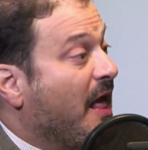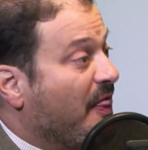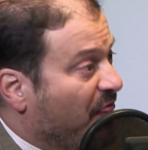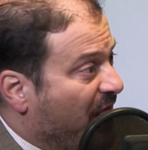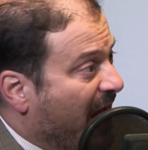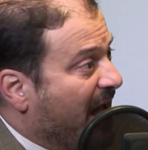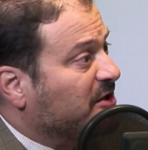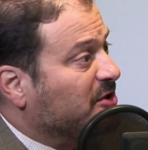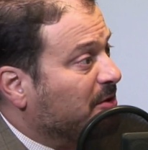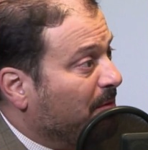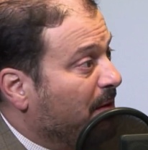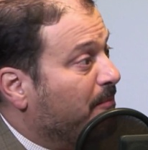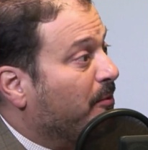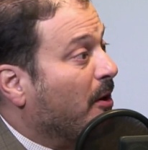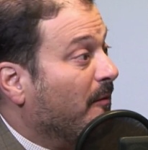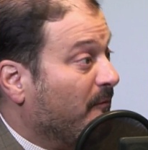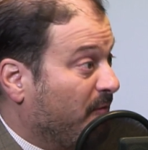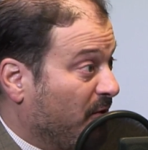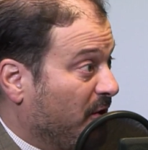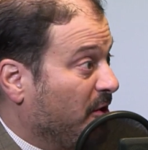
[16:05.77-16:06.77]
That's going to be a
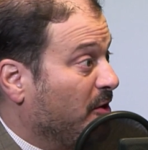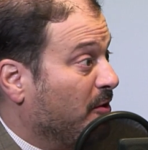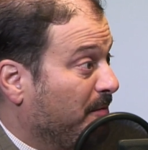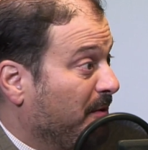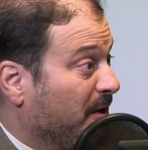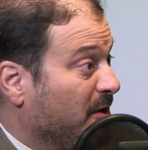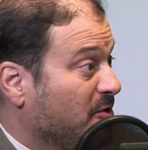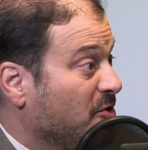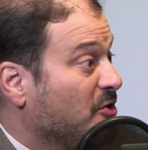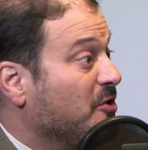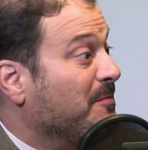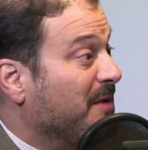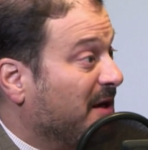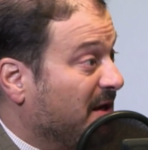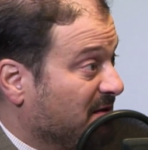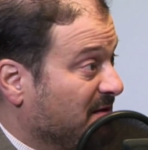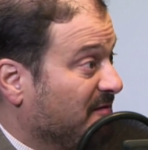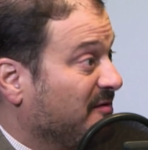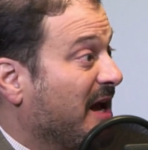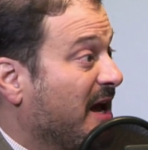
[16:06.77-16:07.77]
problem for the European Union
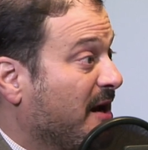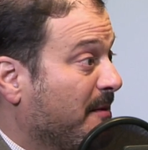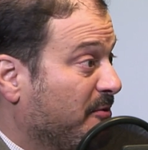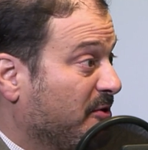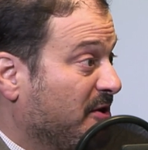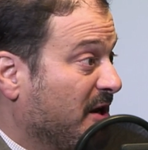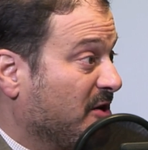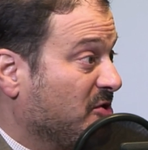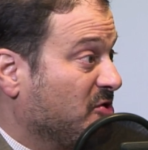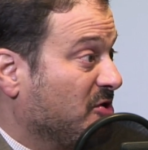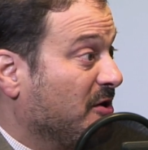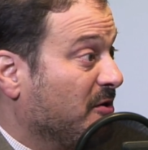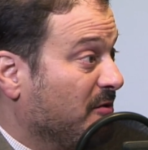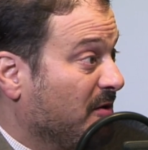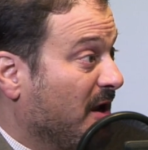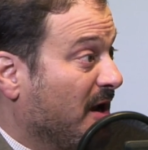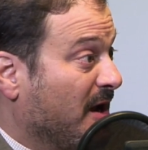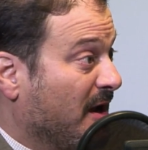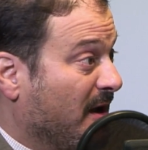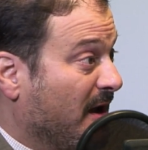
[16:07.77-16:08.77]
because of data
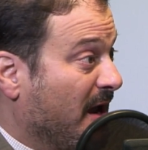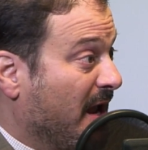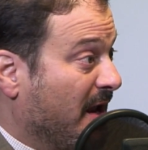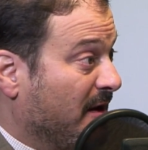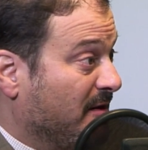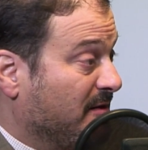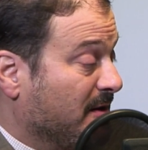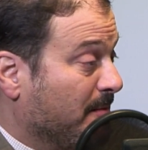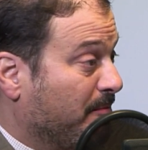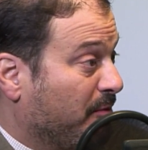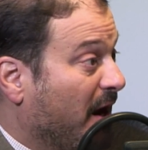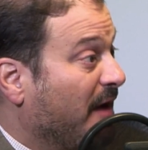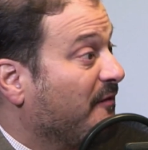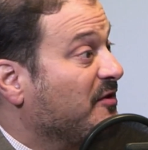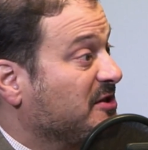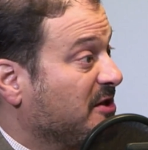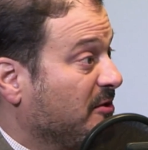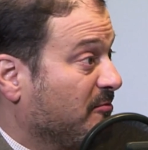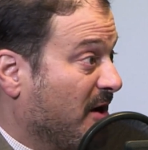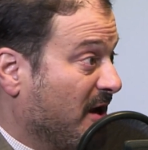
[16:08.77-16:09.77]
protection and
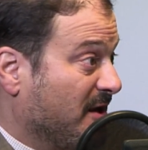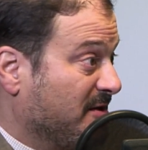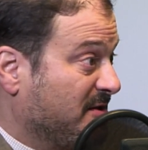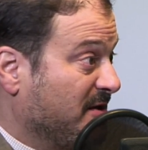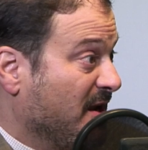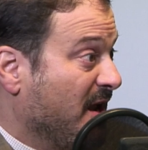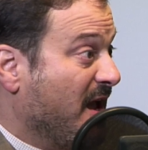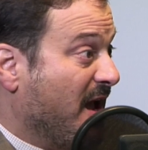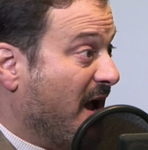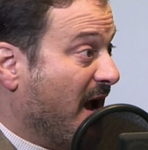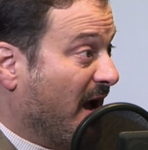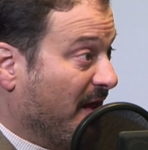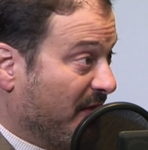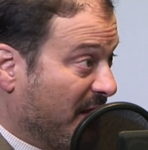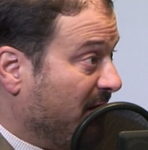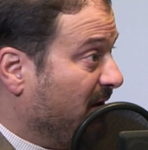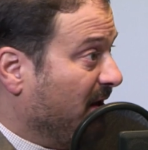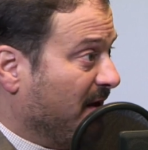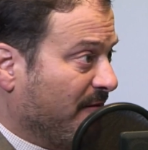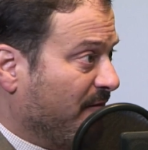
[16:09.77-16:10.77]
privacy rights
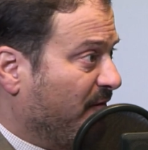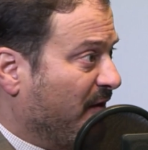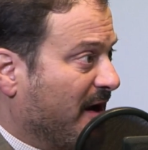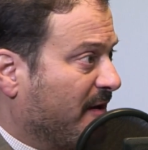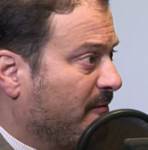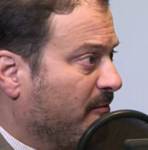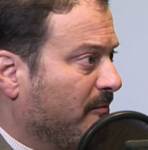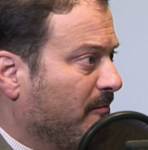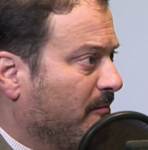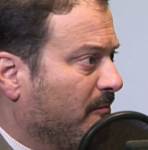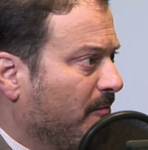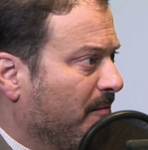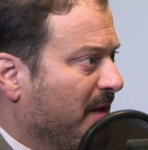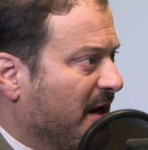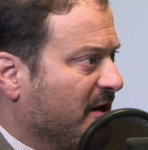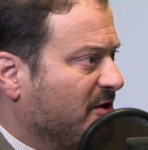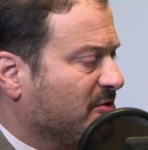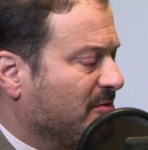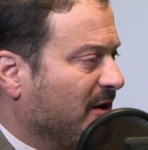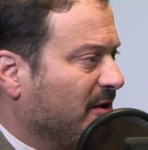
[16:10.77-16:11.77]
that in fact
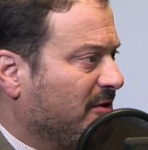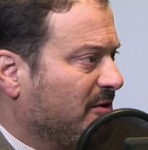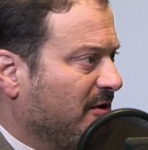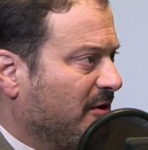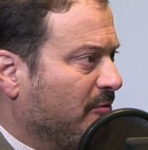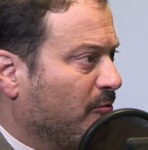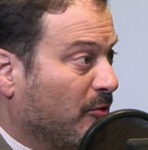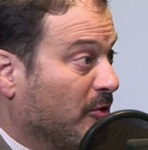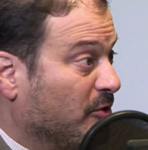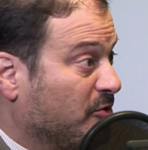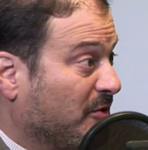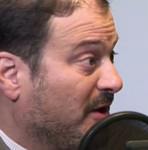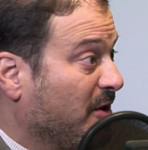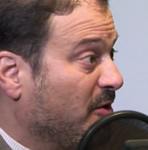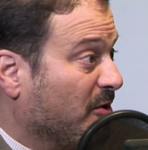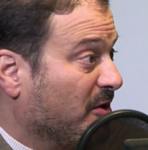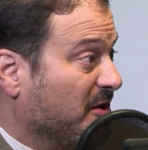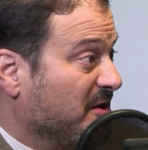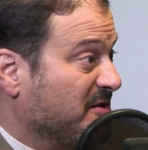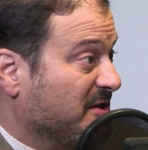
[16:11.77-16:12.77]
made its way to the World Trade
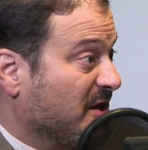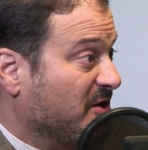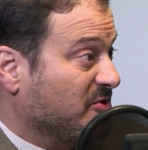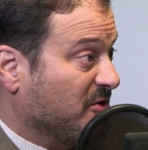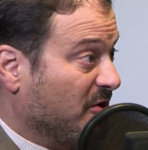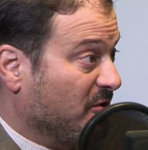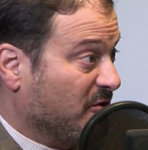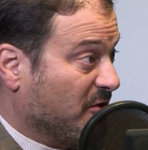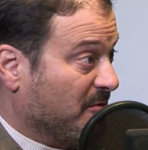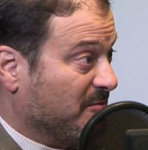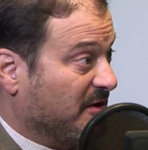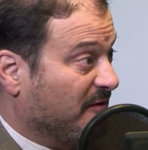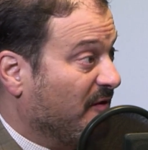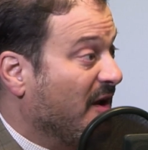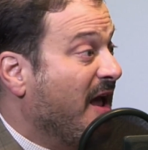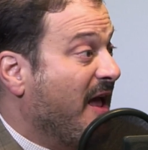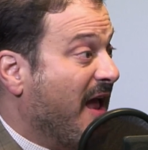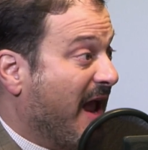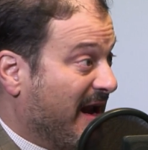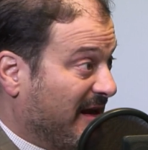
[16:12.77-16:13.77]
Organization in terms of
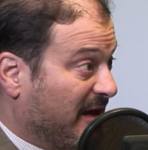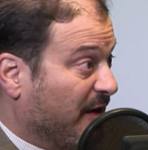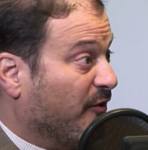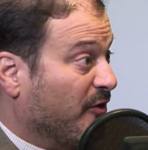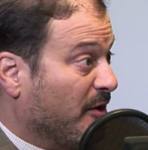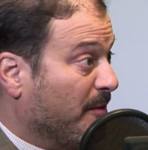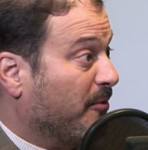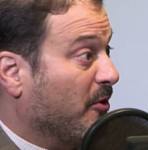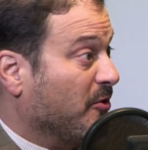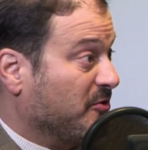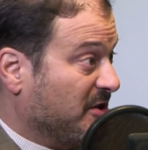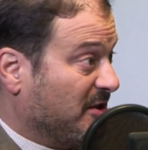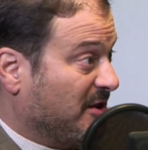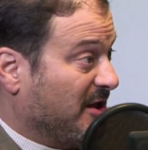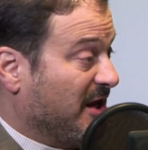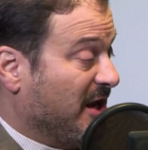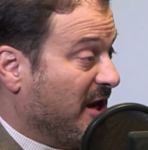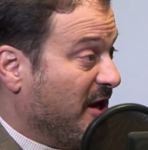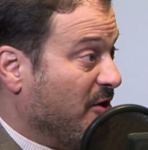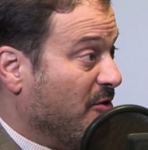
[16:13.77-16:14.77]
a different approach that
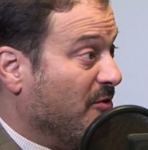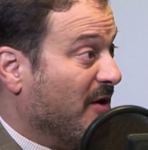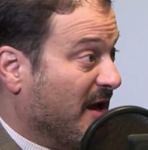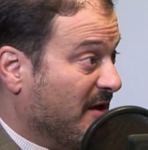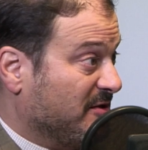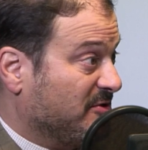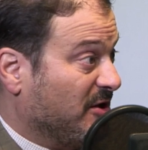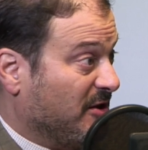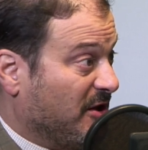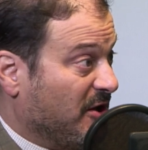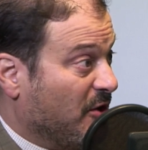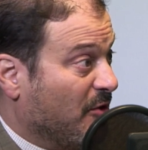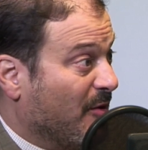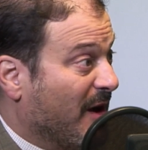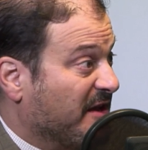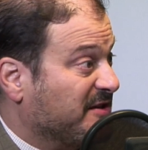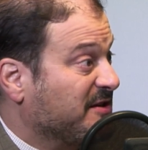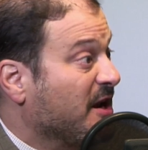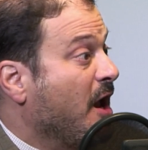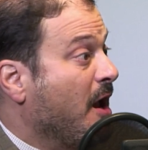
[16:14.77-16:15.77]
the EU has to the
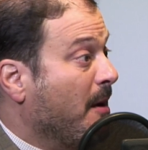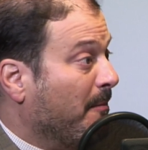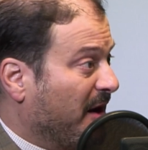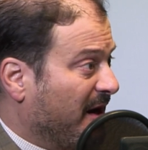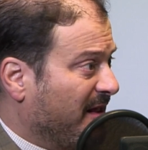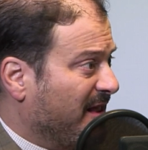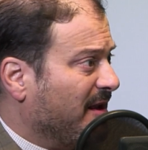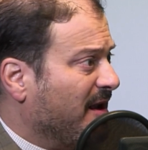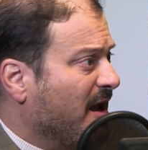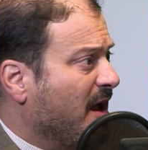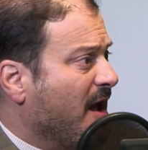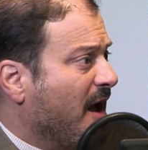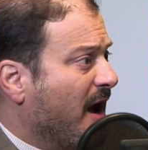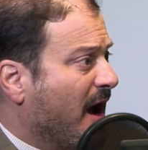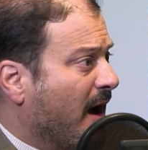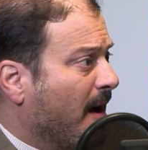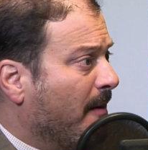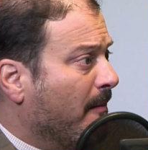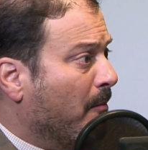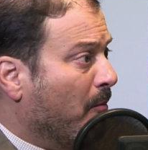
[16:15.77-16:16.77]
US. But I think
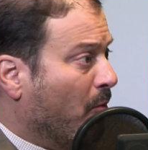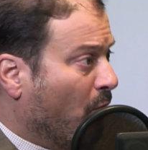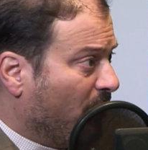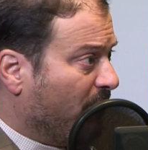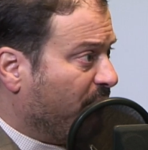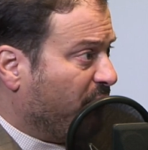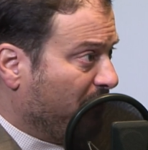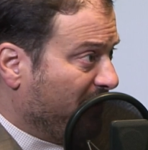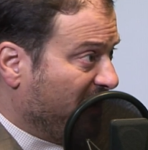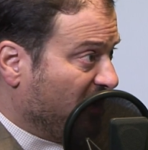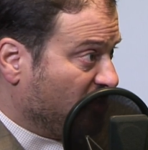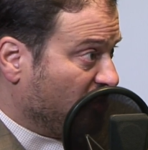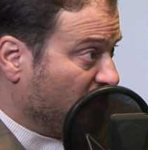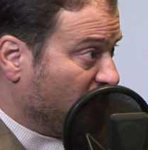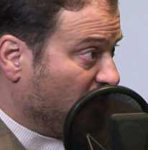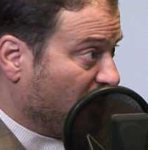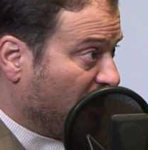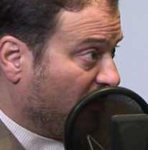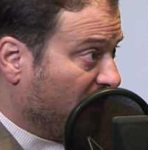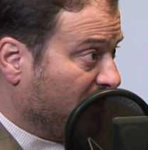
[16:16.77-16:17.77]
more information
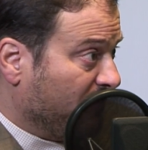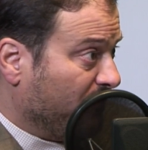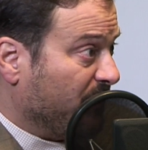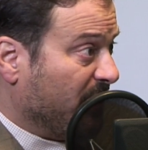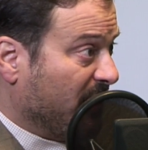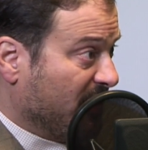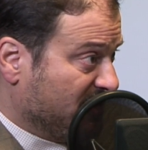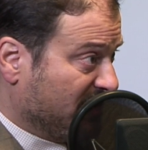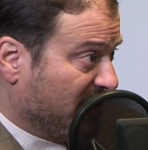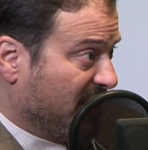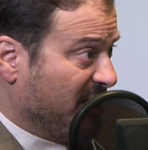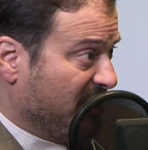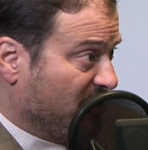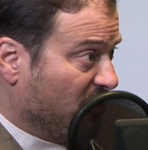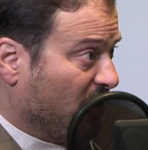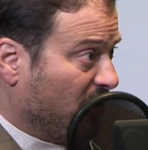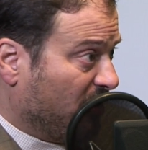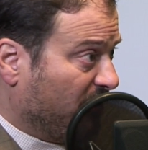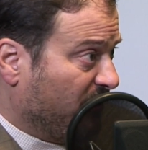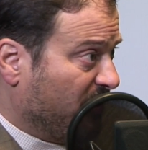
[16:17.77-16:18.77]
sharing is a key
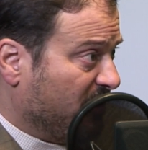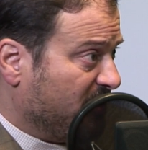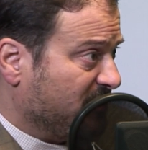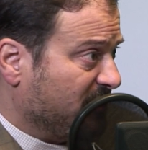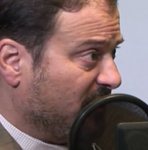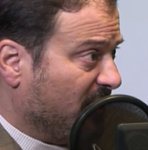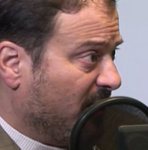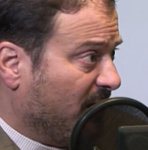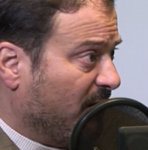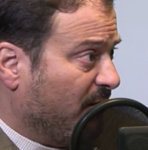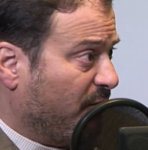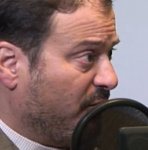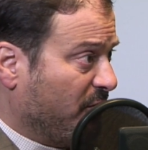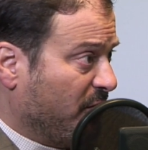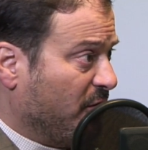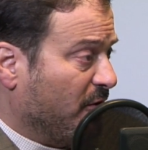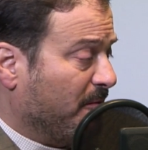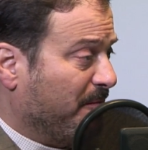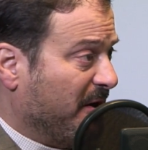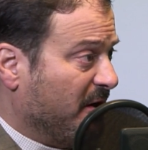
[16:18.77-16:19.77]
to all of this for
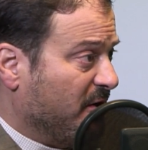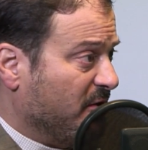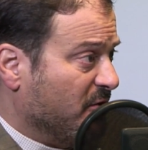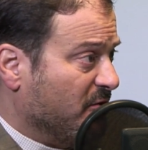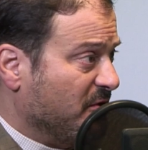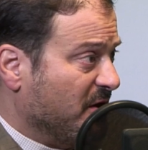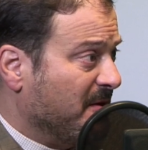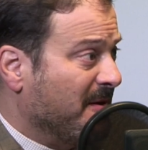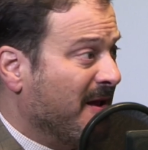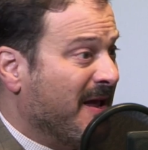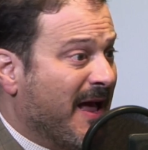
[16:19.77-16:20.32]
the European Union.